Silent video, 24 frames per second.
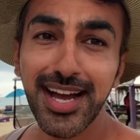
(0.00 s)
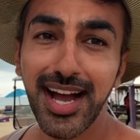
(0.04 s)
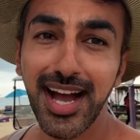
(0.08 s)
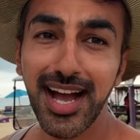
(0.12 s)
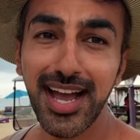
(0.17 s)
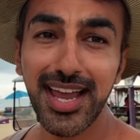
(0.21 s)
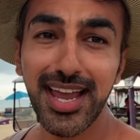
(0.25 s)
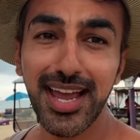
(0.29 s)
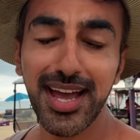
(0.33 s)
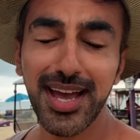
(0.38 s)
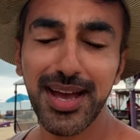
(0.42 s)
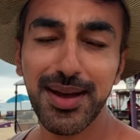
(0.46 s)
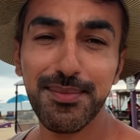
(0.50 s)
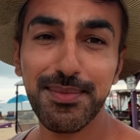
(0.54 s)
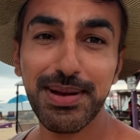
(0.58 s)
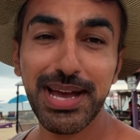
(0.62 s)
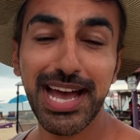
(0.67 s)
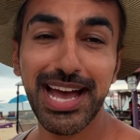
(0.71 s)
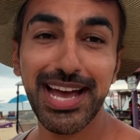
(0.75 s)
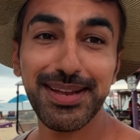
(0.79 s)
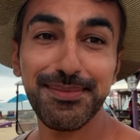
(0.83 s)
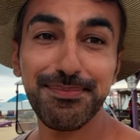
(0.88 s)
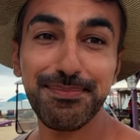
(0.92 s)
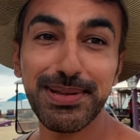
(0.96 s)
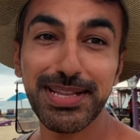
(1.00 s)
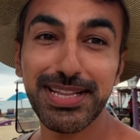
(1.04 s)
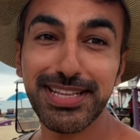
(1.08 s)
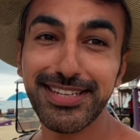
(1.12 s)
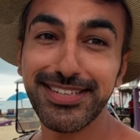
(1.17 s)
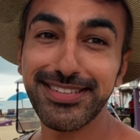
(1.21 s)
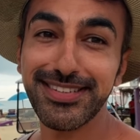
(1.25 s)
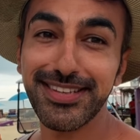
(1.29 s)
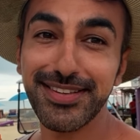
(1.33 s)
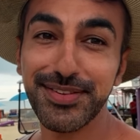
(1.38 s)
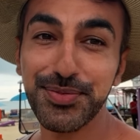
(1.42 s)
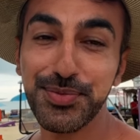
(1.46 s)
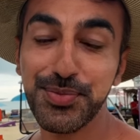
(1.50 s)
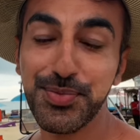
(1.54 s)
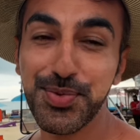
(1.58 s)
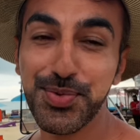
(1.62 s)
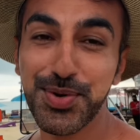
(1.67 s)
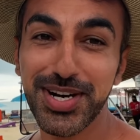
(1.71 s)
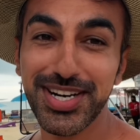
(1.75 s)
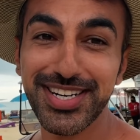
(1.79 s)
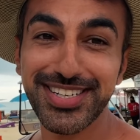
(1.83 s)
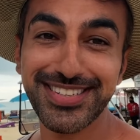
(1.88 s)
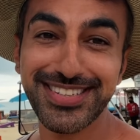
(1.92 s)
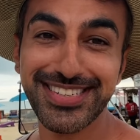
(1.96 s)
I am at Belize's
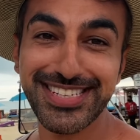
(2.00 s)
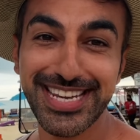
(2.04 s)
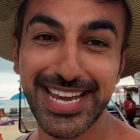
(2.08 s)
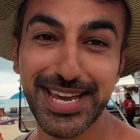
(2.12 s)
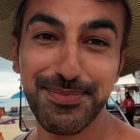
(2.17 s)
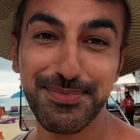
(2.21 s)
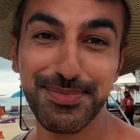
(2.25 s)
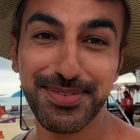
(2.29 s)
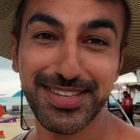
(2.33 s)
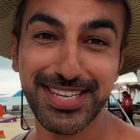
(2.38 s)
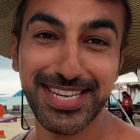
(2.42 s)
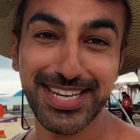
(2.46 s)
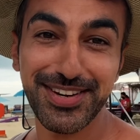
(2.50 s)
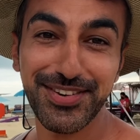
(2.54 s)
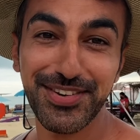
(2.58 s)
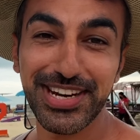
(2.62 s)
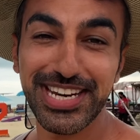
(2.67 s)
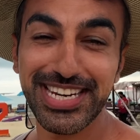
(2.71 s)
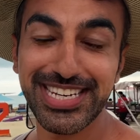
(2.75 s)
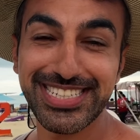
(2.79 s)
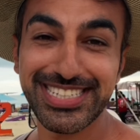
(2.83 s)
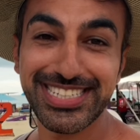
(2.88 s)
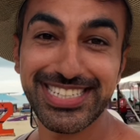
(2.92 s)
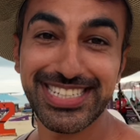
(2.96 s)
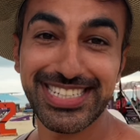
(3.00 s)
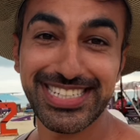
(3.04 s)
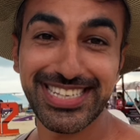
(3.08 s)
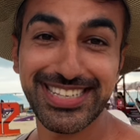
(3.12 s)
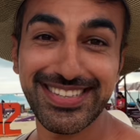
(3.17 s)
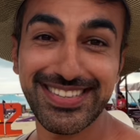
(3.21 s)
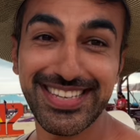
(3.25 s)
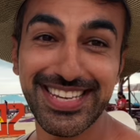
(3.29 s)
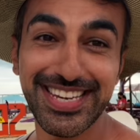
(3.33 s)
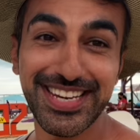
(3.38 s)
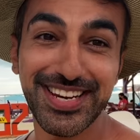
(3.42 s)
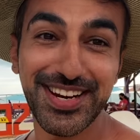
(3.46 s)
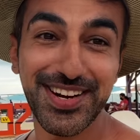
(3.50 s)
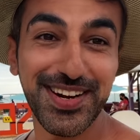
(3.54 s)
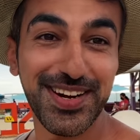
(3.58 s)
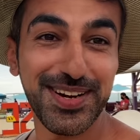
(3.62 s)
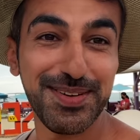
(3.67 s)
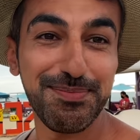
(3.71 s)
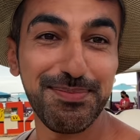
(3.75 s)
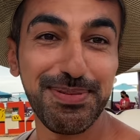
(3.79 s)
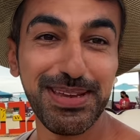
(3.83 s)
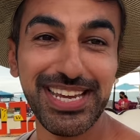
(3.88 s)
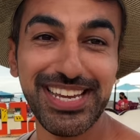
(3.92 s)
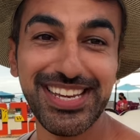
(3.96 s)
worst kept secret, the
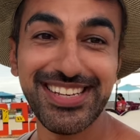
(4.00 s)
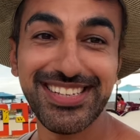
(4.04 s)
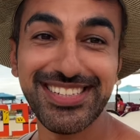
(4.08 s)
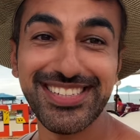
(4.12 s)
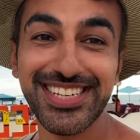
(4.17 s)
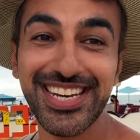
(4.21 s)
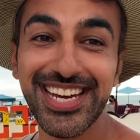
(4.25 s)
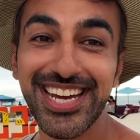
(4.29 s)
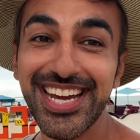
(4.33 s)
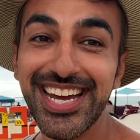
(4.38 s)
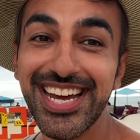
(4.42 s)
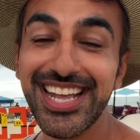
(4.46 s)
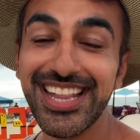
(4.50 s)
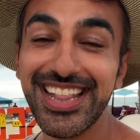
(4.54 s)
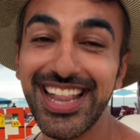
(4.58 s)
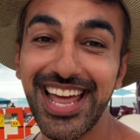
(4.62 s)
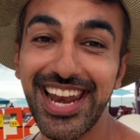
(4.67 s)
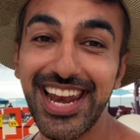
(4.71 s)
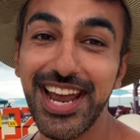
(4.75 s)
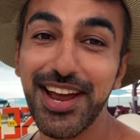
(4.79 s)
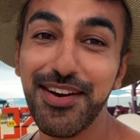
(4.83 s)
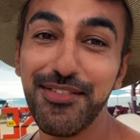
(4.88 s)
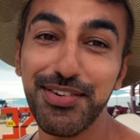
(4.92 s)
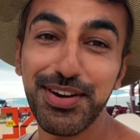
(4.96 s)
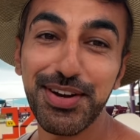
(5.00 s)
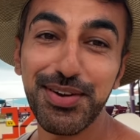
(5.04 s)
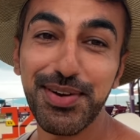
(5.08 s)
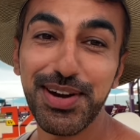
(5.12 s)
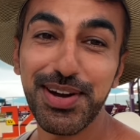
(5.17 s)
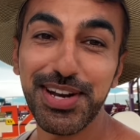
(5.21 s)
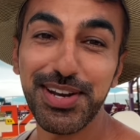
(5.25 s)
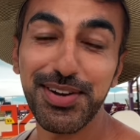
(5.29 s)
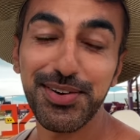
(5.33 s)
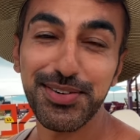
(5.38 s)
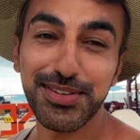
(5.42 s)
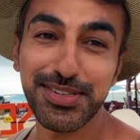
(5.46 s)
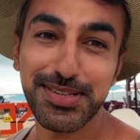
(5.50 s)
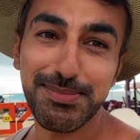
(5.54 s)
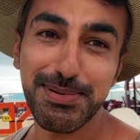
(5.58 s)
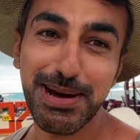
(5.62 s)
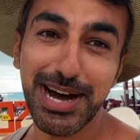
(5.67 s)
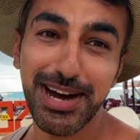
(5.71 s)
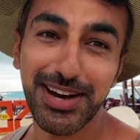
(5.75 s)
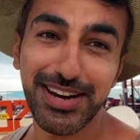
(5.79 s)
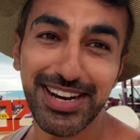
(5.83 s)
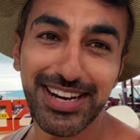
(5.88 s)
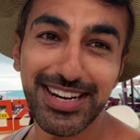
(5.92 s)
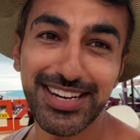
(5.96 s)
secret beach that everyone knows
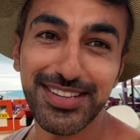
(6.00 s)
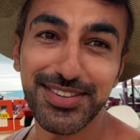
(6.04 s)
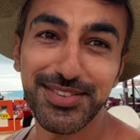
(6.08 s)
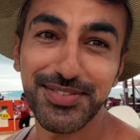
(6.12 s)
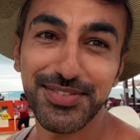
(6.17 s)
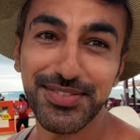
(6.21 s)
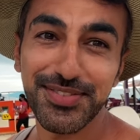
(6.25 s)
about and it's